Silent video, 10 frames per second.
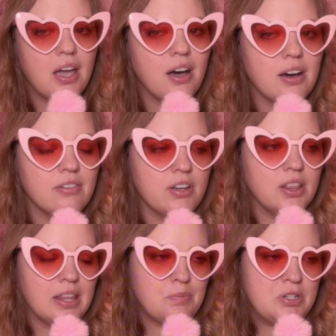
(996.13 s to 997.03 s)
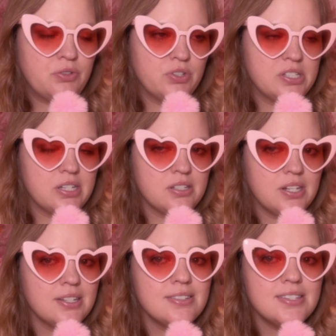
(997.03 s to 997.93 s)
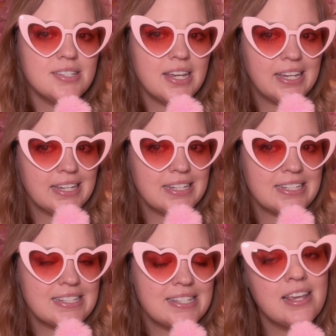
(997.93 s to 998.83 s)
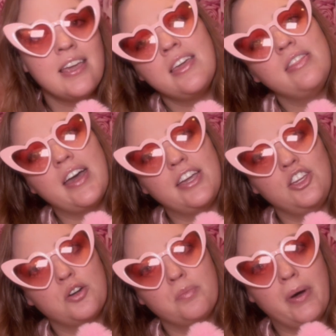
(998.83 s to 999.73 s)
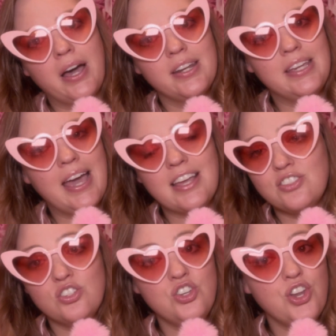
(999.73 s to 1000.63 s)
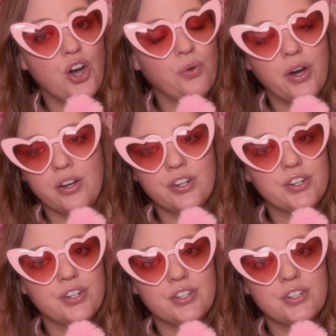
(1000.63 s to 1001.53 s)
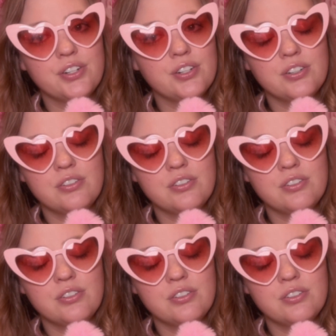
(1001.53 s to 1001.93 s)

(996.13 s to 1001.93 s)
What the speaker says: of leptin resistance is that your body has no hunger